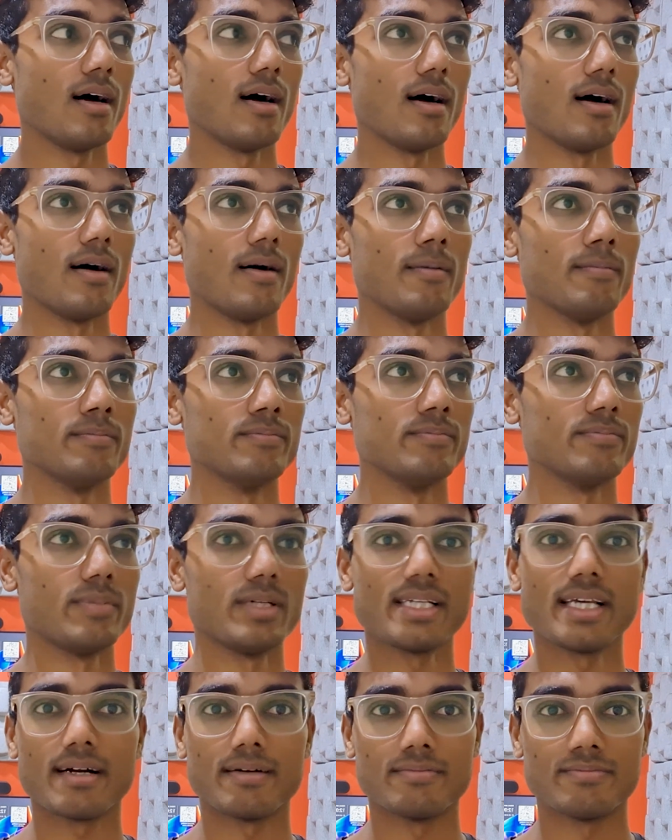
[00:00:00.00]
Um,
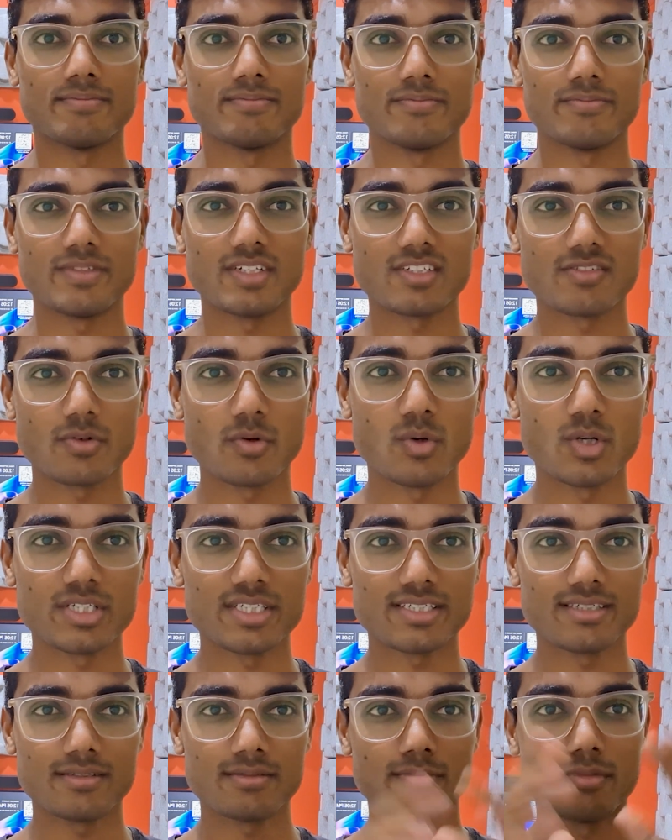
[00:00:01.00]
but yeah, thanks for
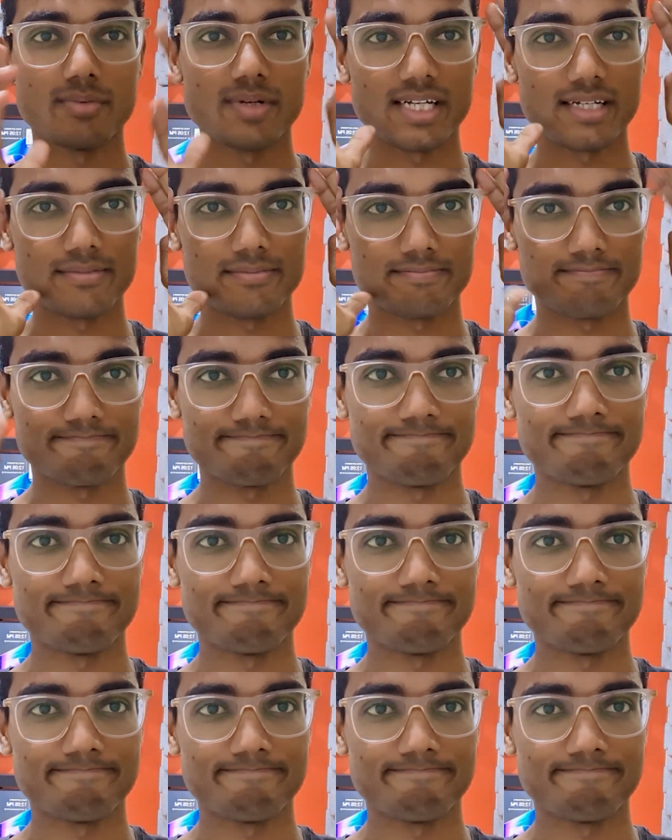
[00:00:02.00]
watching. Bye bye.